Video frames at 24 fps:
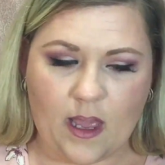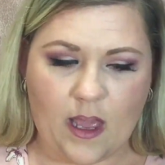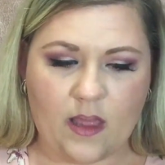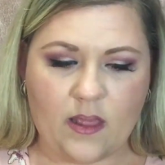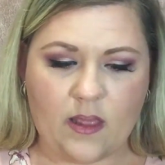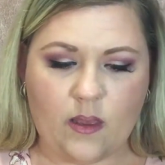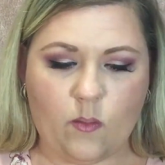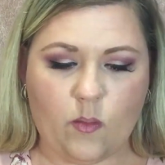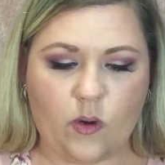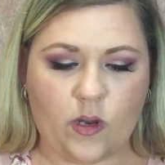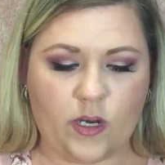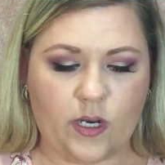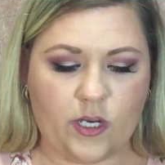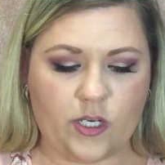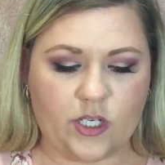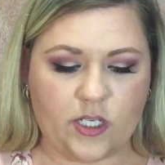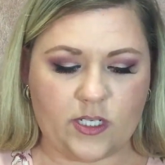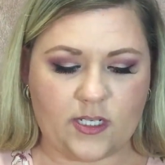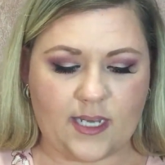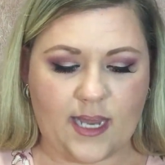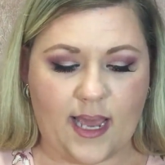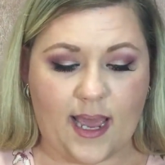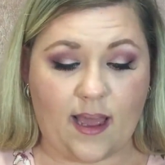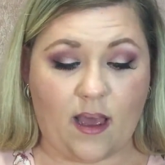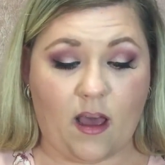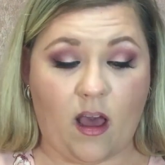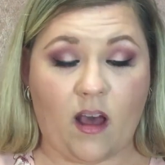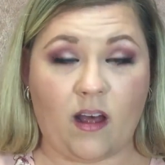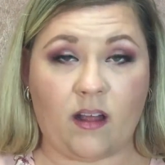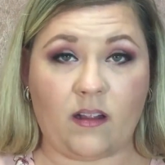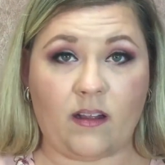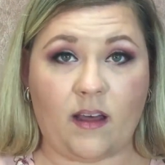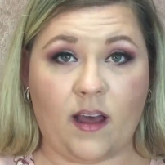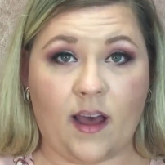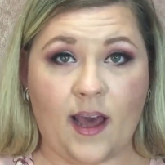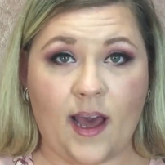And then we're gonna just take
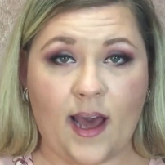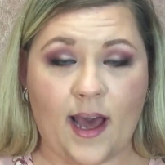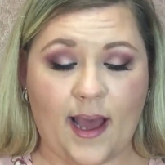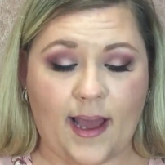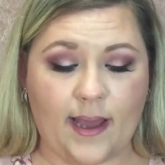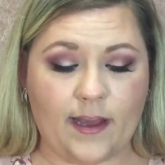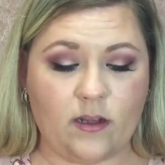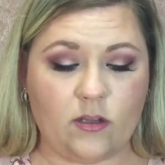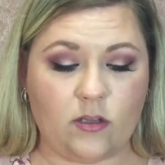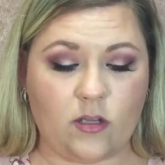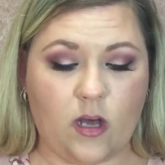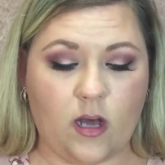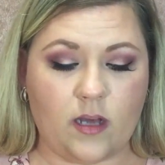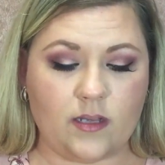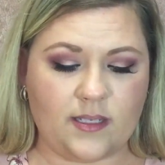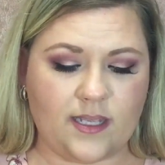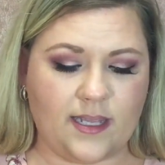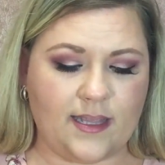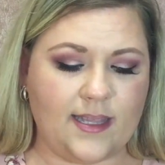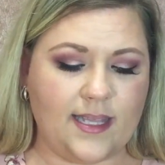a high gloss.